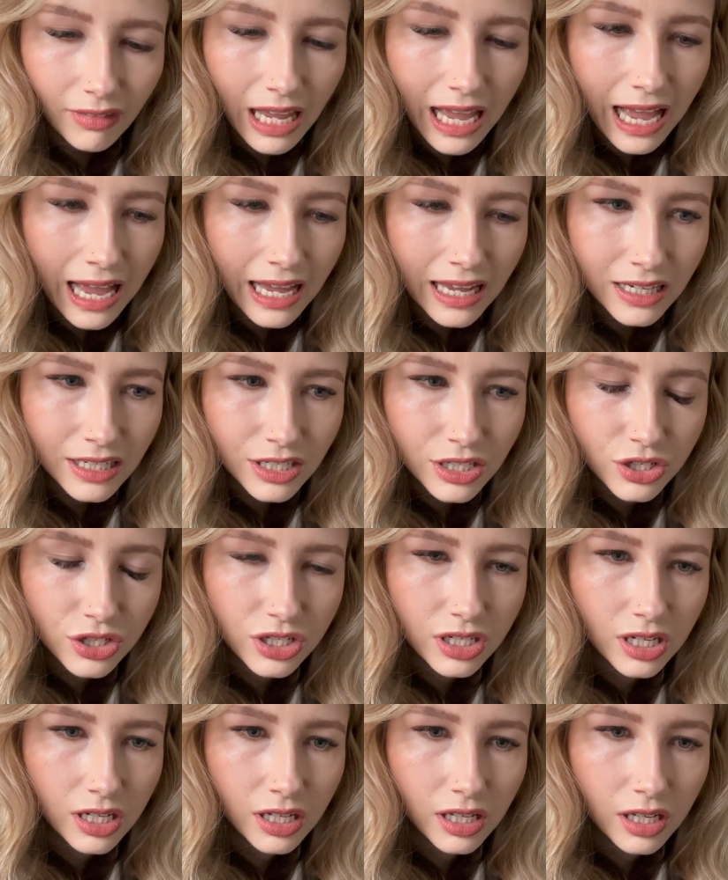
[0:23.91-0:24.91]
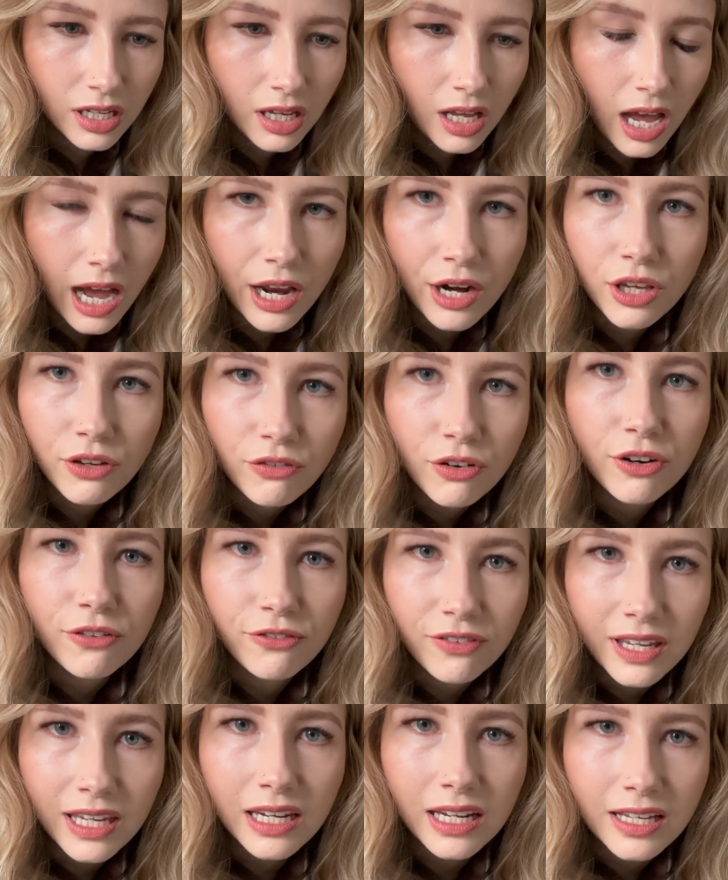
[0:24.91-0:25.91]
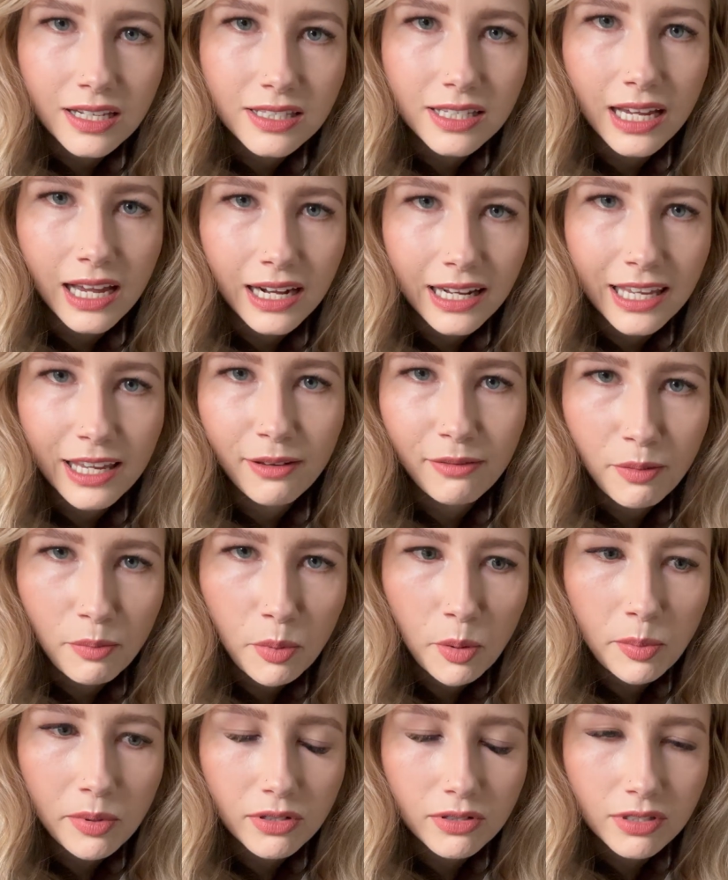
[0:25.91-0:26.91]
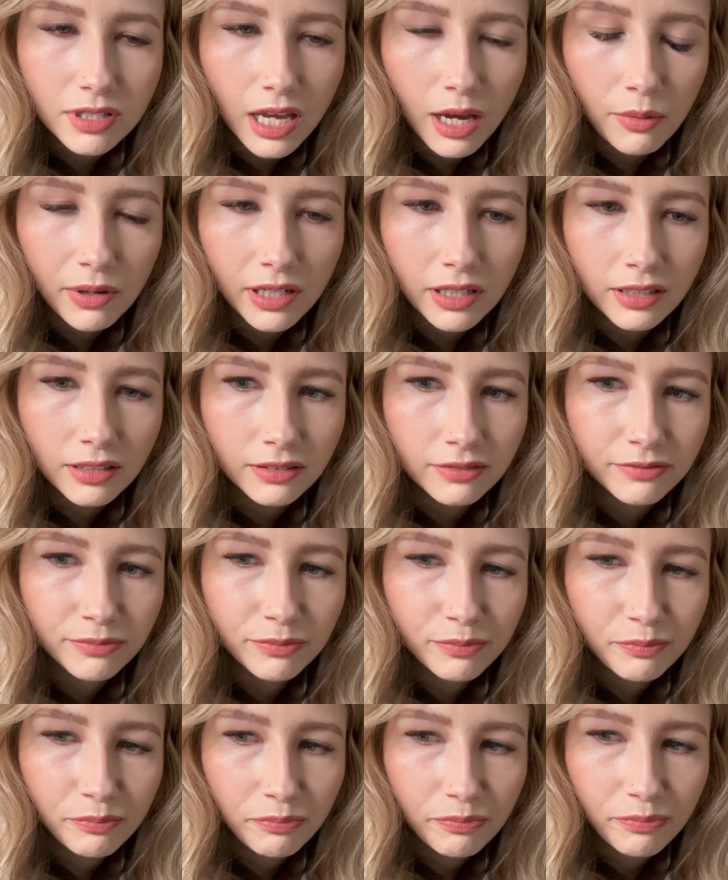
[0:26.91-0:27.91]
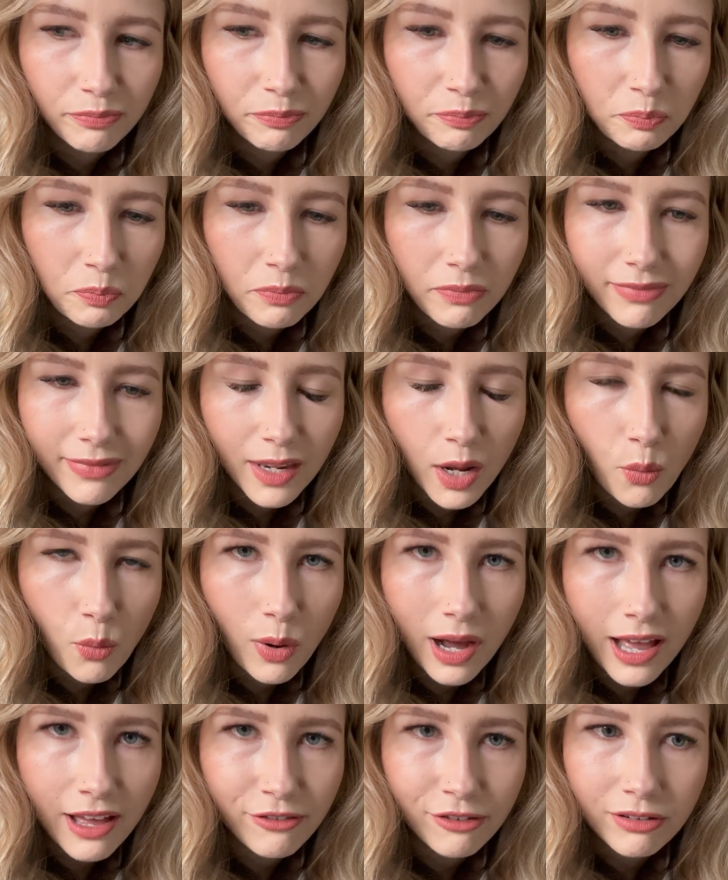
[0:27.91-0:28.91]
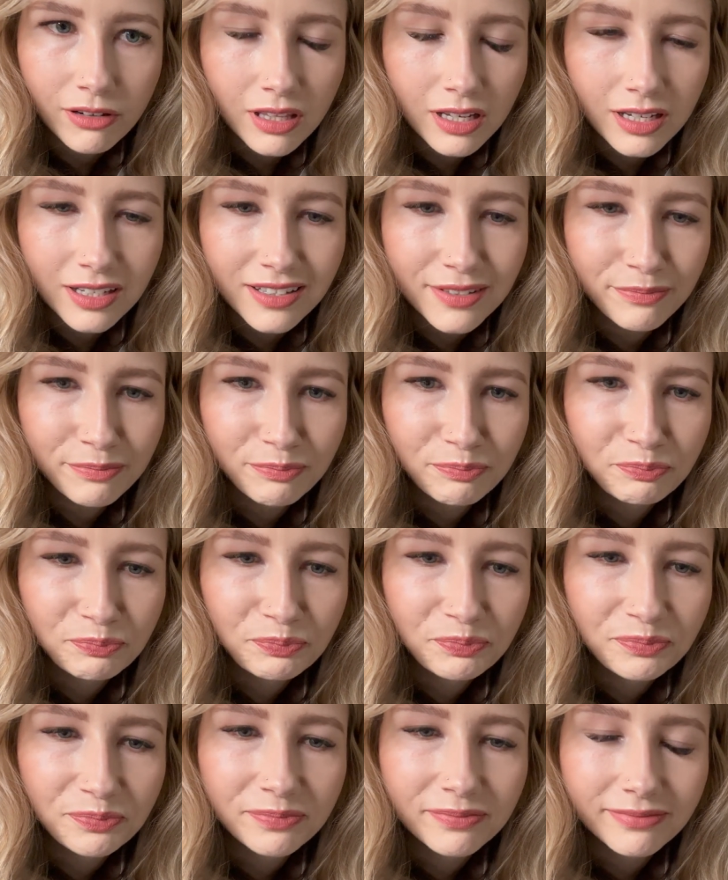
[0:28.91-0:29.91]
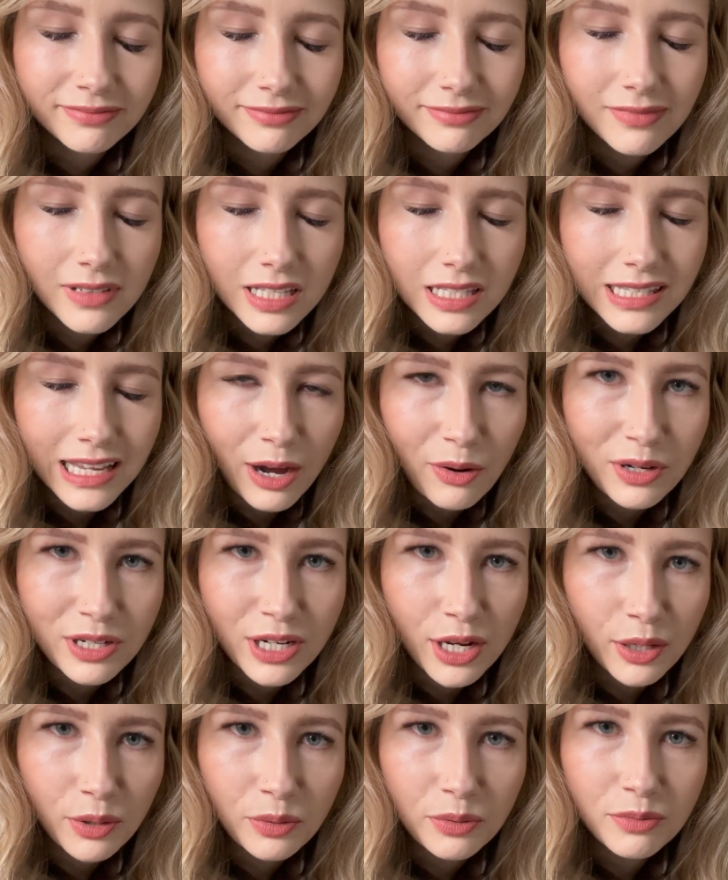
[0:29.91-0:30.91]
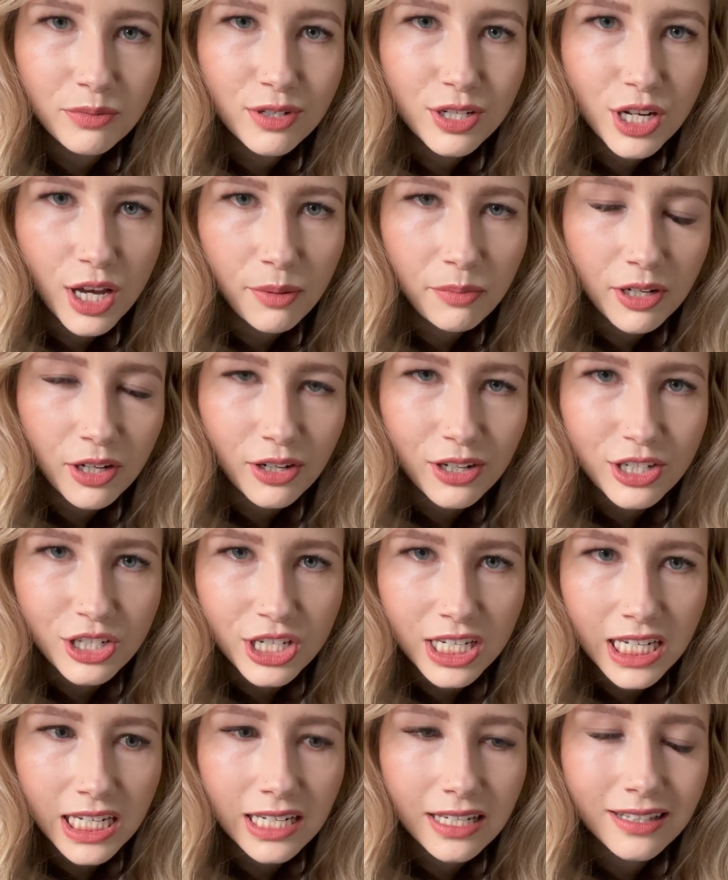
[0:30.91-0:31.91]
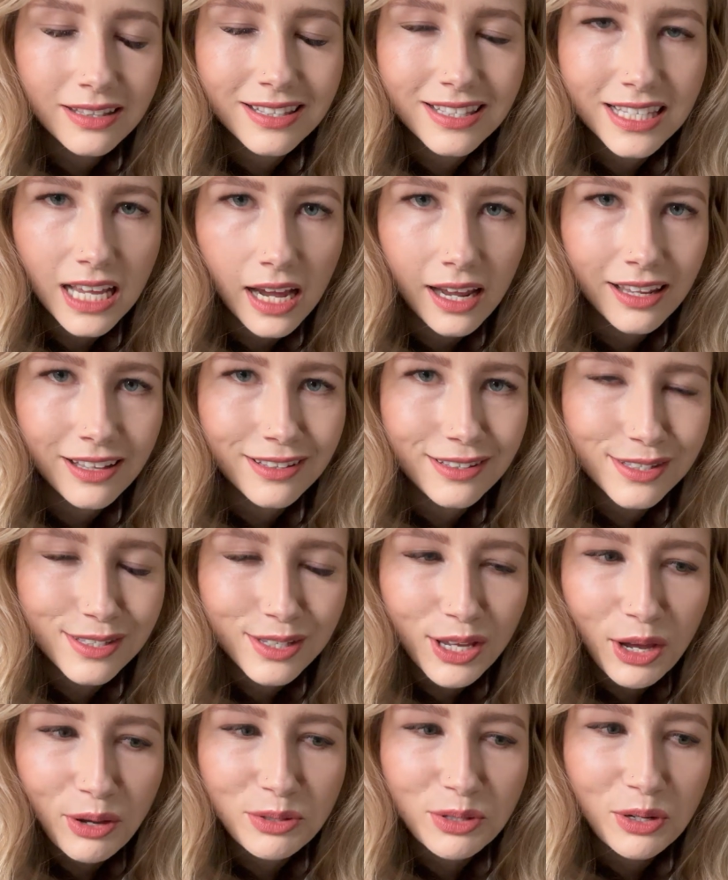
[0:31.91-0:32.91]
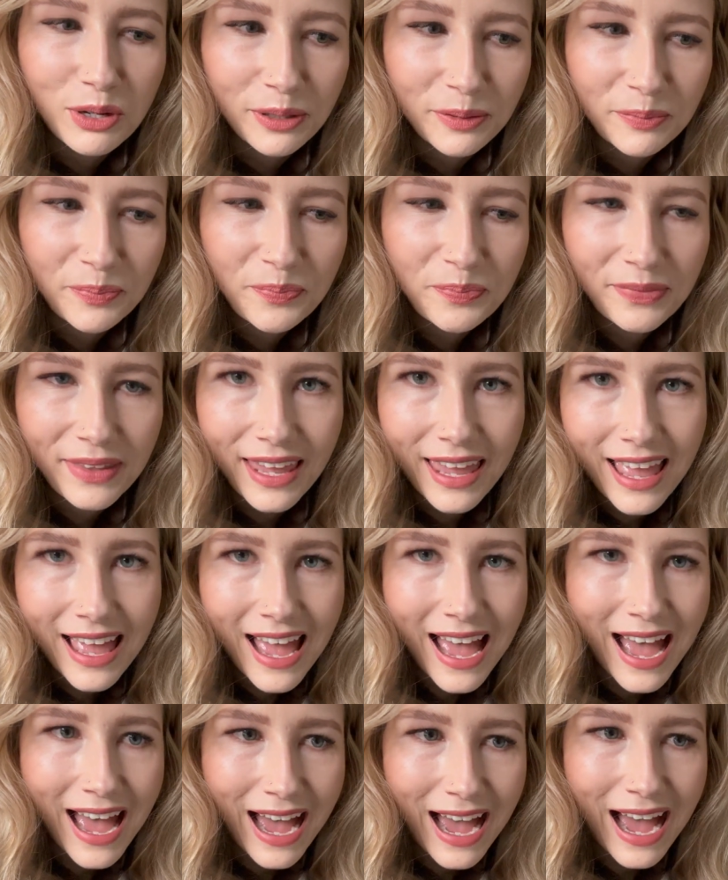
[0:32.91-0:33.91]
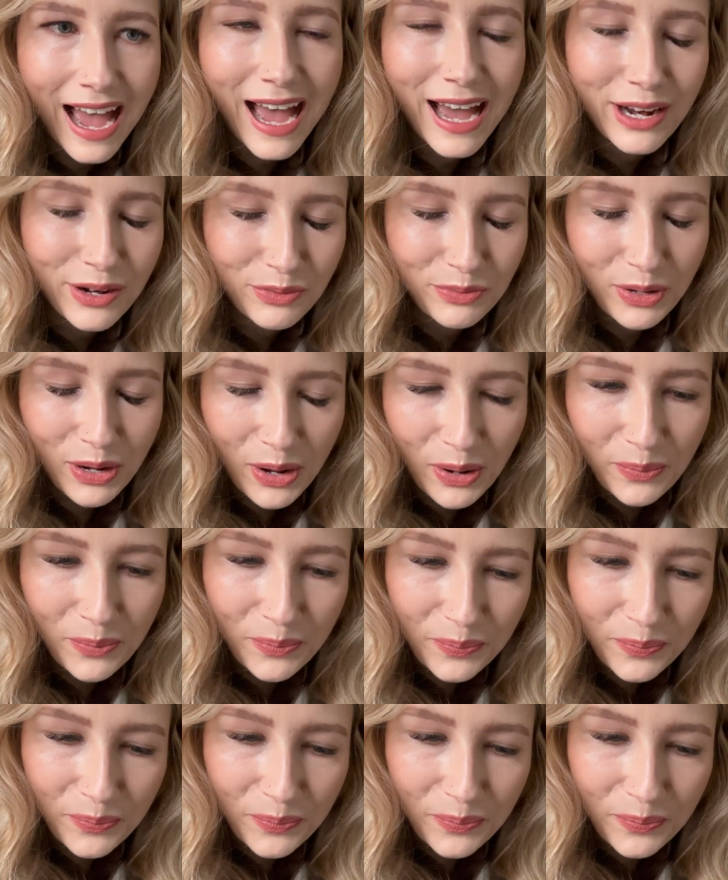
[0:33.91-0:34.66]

And I know you've got to feed it to kind of keep the bubbles going and whatever other sourdough terminology and science goes on. I don't know.